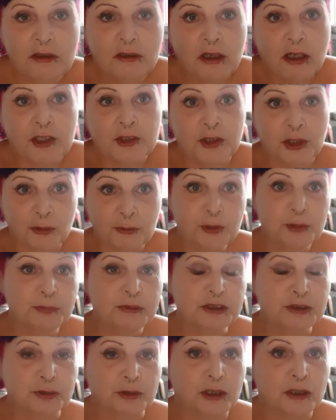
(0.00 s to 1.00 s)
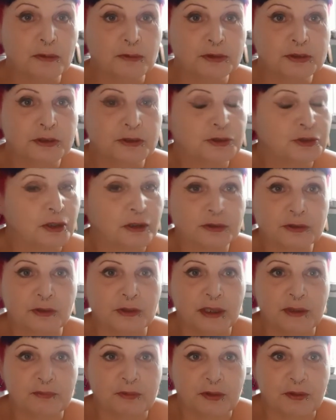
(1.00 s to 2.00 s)
I know there'll be trolls, there's trolls on
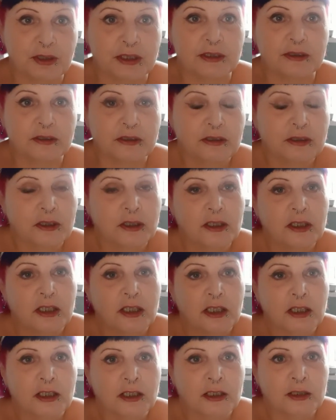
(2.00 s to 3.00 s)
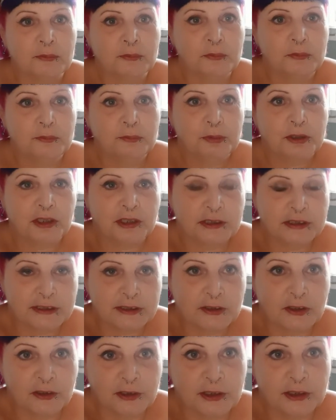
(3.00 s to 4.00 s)
everything. But I
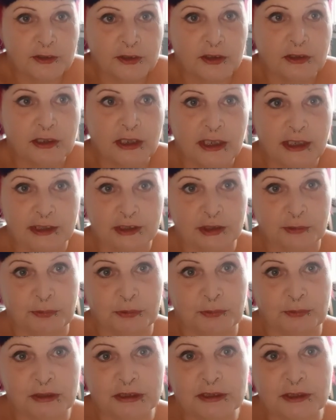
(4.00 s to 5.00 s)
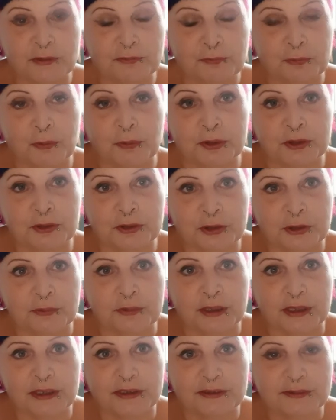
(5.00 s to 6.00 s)
decided I had to put myself forward in
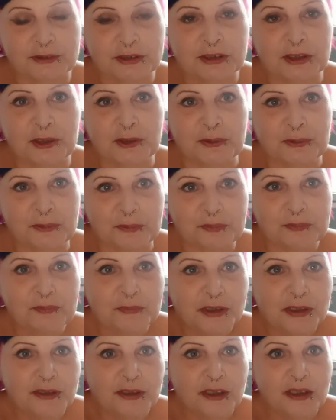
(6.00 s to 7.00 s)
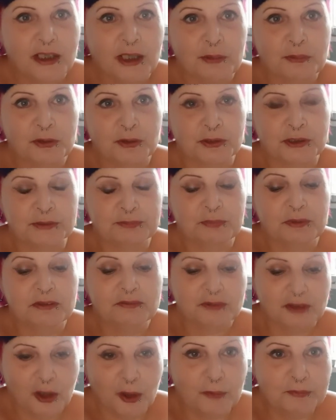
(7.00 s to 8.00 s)
doing it. So I'm going to,
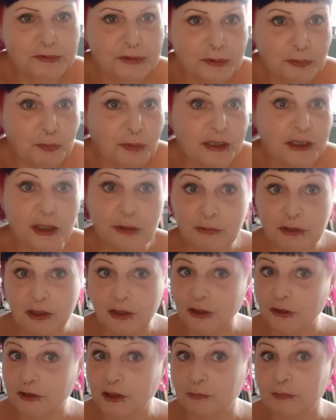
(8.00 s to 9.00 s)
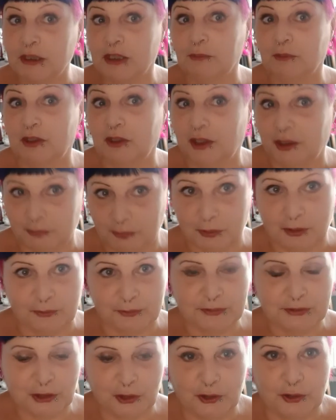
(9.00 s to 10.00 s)
obviously, when I go along, I'll be able, I'll
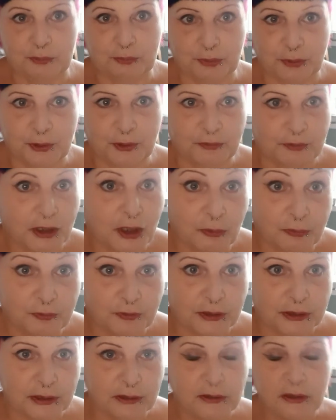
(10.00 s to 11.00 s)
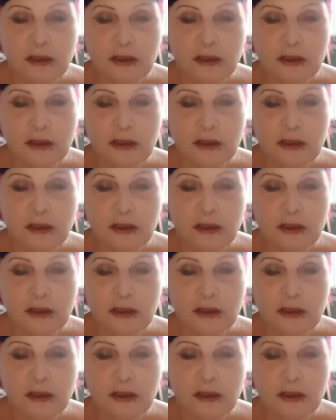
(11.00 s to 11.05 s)
start improve, hopefully.